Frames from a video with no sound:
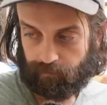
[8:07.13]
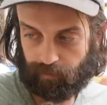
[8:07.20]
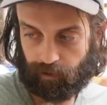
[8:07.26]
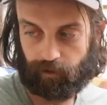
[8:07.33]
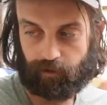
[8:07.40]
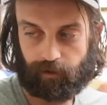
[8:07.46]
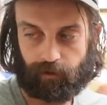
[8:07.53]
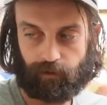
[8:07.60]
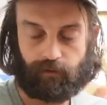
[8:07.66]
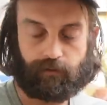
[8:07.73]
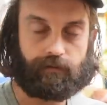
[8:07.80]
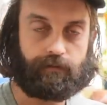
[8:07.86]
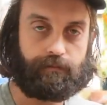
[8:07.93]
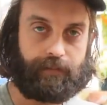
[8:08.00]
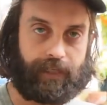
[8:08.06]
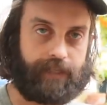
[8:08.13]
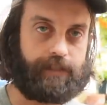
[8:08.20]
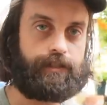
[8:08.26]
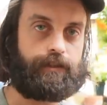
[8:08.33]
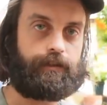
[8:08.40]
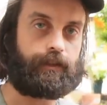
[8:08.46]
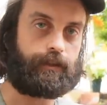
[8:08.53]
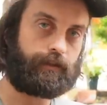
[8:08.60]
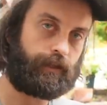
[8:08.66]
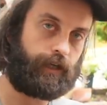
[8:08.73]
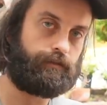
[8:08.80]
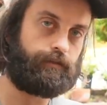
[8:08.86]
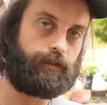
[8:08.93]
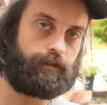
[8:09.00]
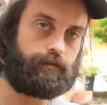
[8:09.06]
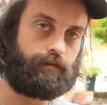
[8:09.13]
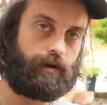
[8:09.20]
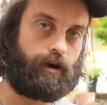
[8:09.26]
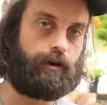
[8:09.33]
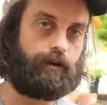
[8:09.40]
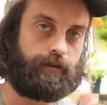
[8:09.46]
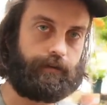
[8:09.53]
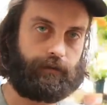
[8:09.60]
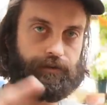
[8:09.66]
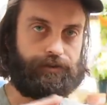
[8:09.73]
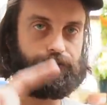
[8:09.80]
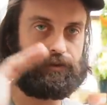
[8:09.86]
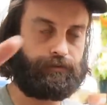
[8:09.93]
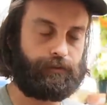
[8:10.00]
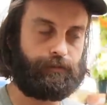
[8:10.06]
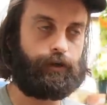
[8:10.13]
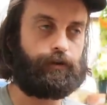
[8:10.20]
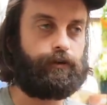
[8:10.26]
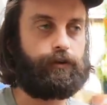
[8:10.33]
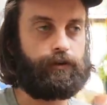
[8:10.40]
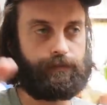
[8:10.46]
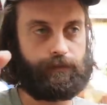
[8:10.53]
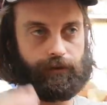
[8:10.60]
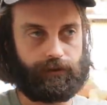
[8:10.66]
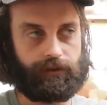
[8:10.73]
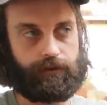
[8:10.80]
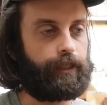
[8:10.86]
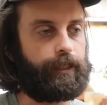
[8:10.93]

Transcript: Barlowe painted the cover art that was used for both of those books.